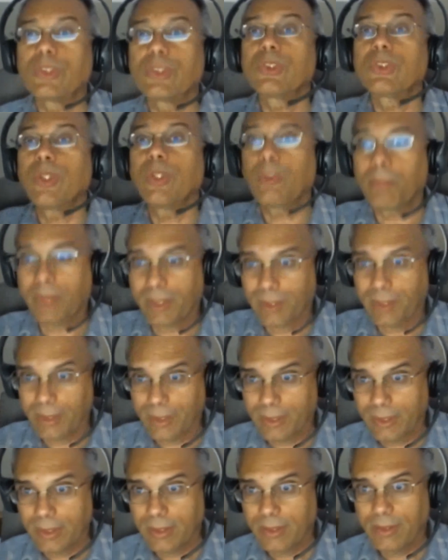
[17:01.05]
or
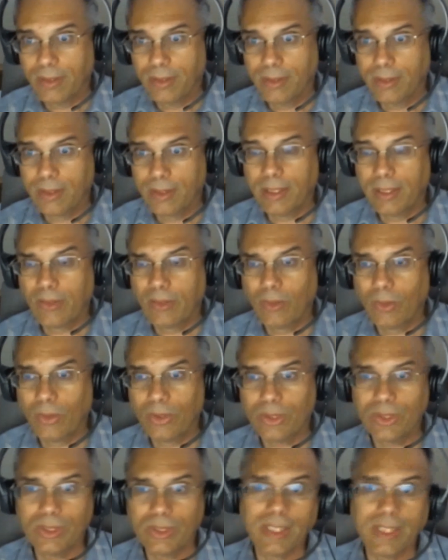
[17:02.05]
stick out in a
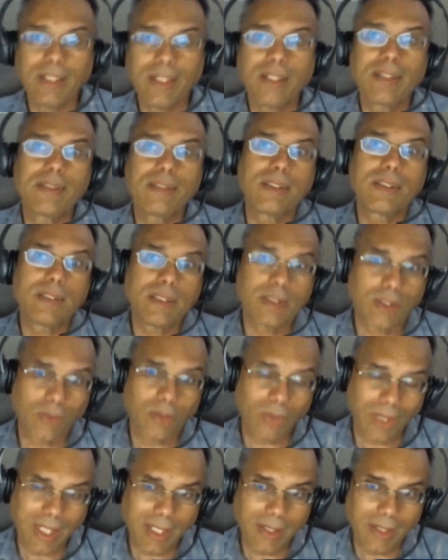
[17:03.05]
crowd
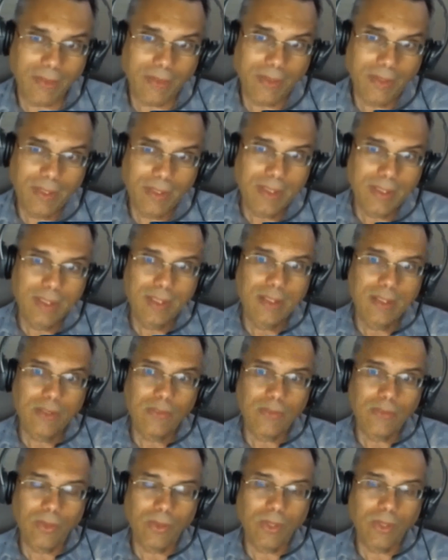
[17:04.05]
for our own sake,